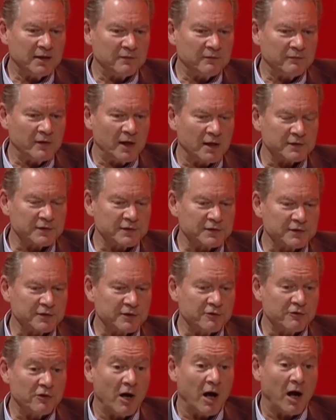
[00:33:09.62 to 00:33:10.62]

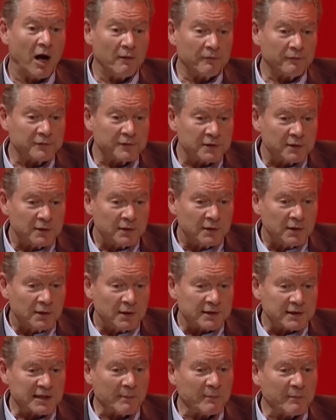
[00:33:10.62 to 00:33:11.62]
advanced craft,
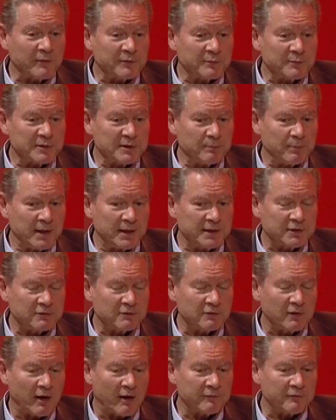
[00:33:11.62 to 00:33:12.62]
some of them
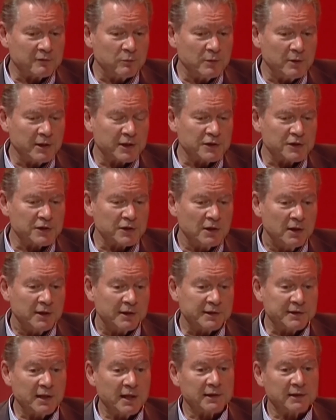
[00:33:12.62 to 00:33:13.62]
spacecraft, which
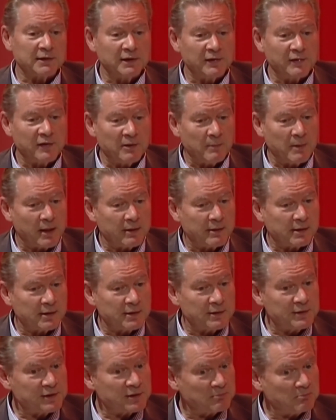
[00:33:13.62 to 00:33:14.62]
certainly the
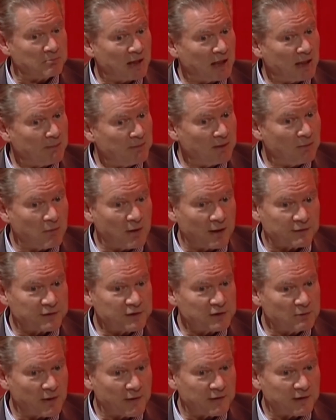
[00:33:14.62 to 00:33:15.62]
Americans and maybe one or
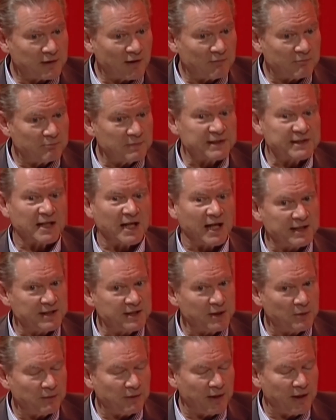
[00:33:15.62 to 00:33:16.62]
two other governments, I
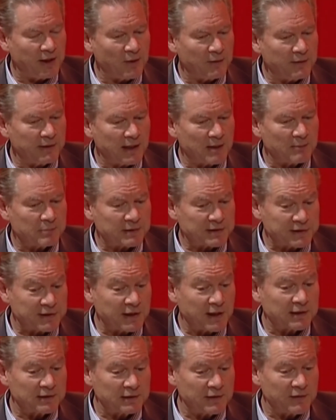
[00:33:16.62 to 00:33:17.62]
don't know yet, but
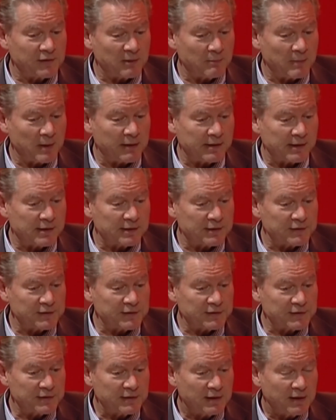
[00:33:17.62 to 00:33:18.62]
certainly the
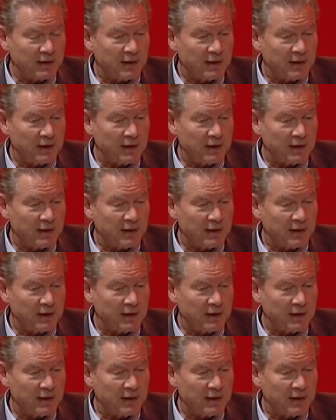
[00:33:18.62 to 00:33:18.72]
Americans